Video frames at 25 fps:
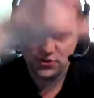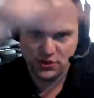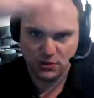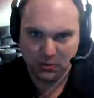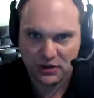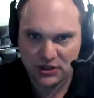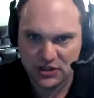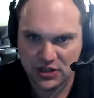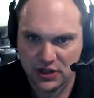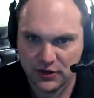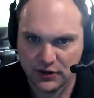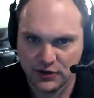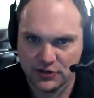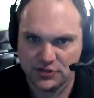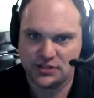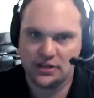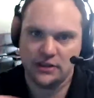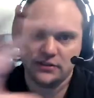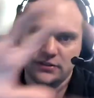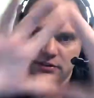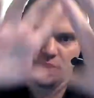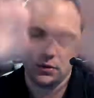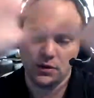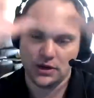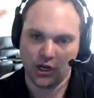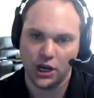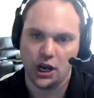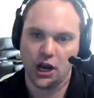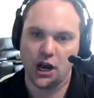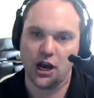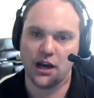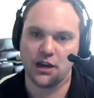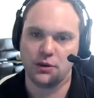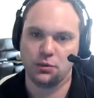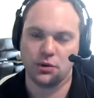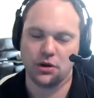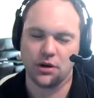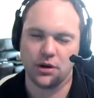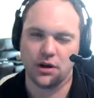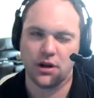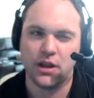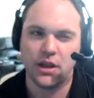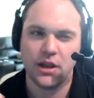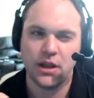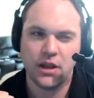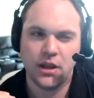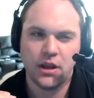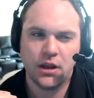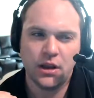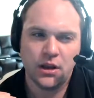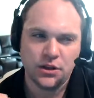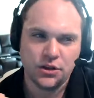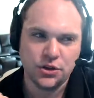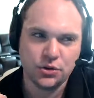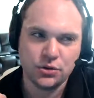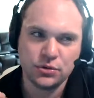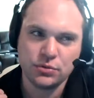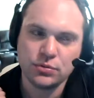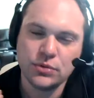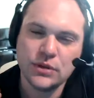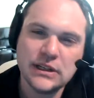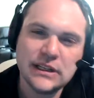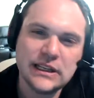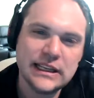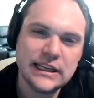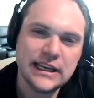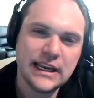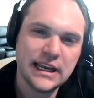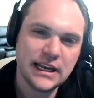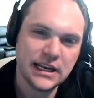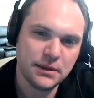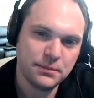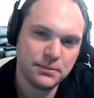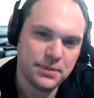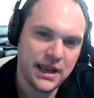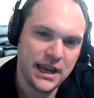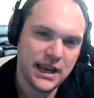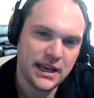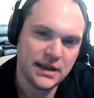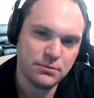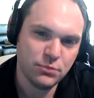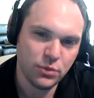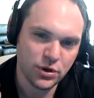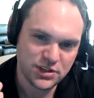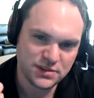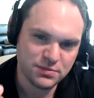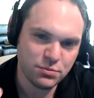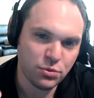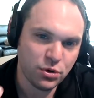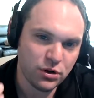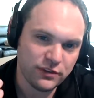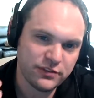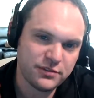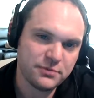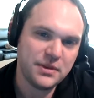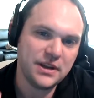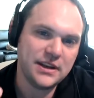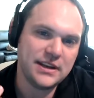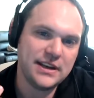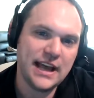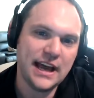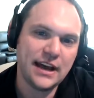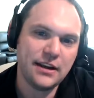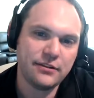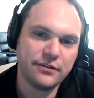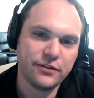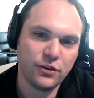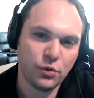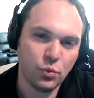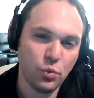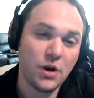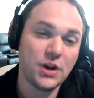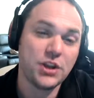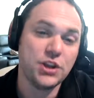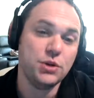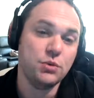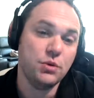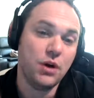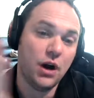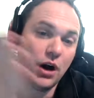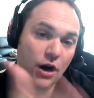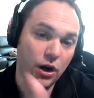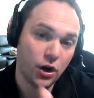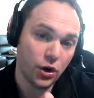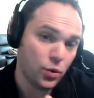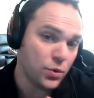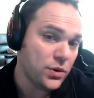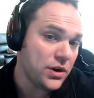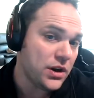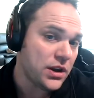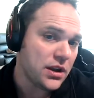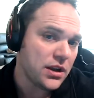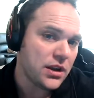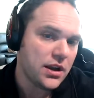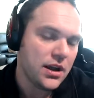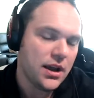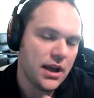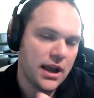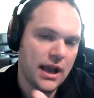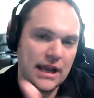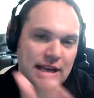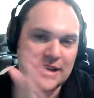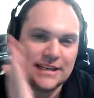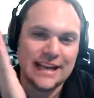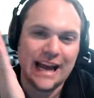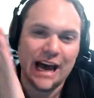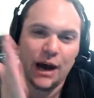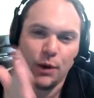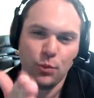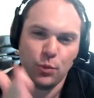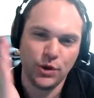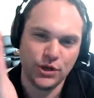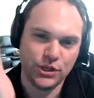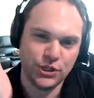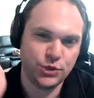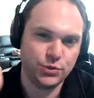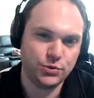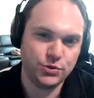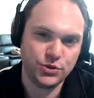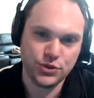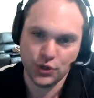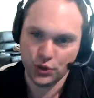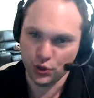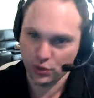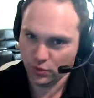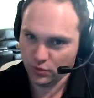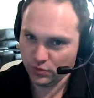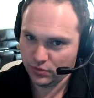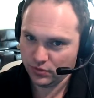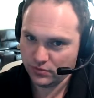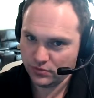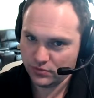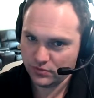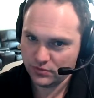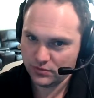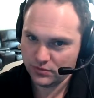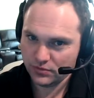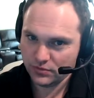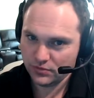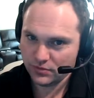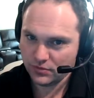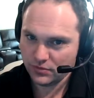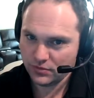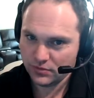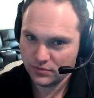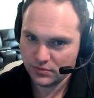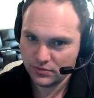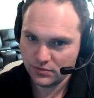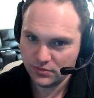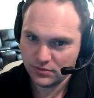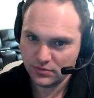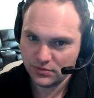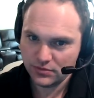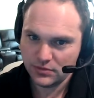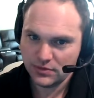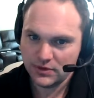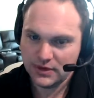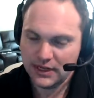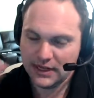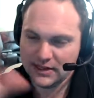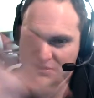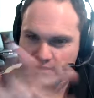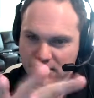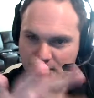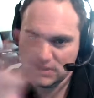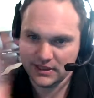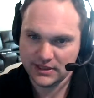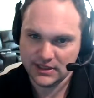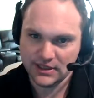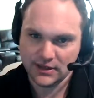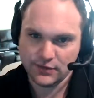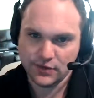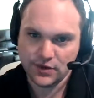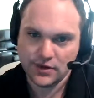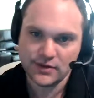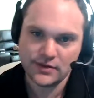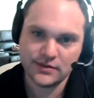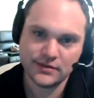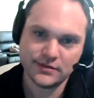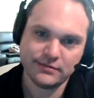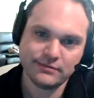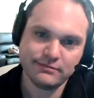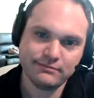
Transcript: much other stuff going on where you're really getting paid much more from the net for what you own and not what you do. Yeah. That's the big difference.